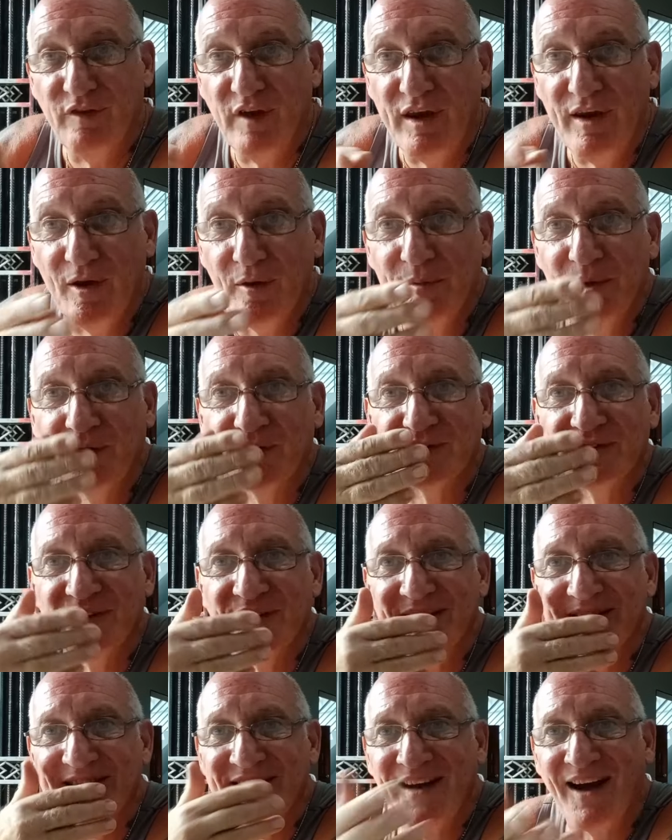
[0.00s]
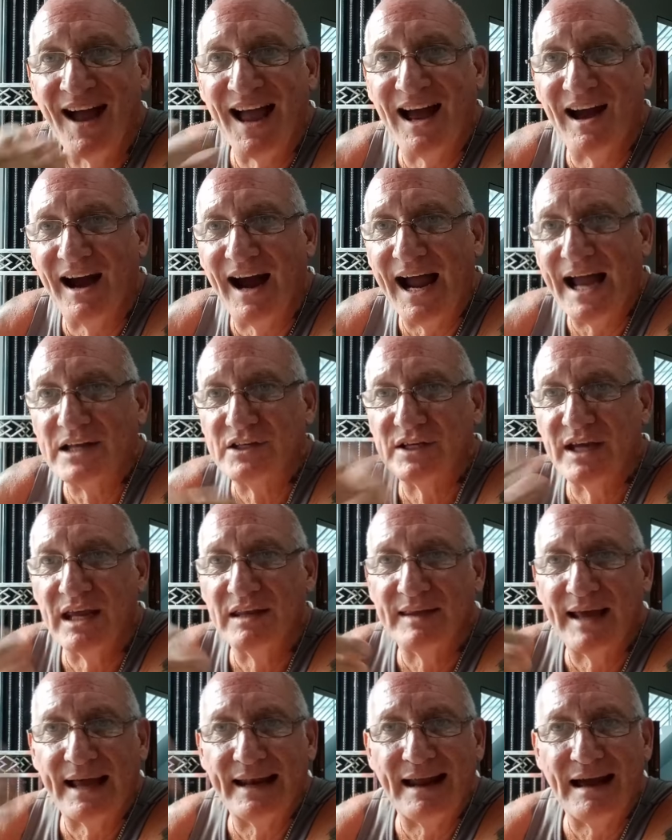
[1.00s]
video because I had to
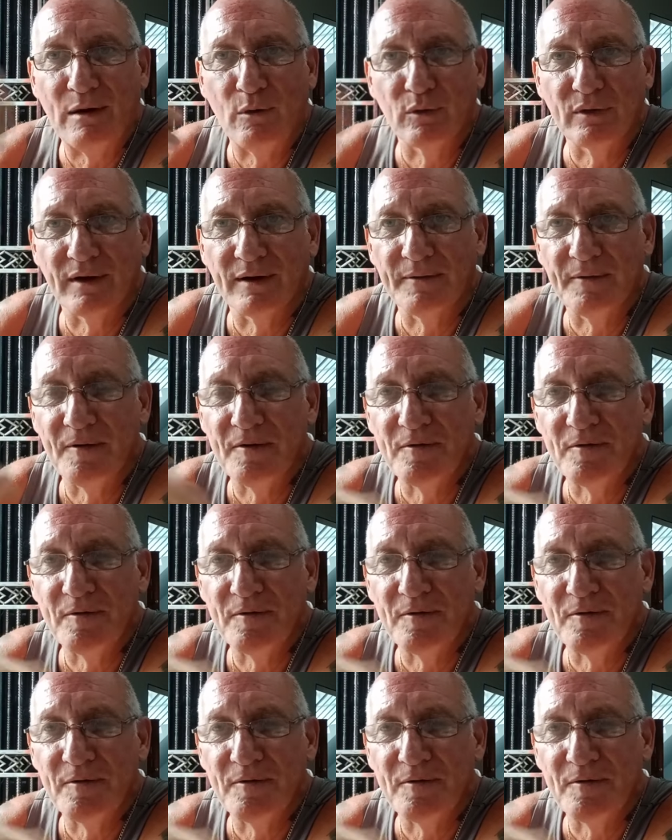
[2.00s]
get that out.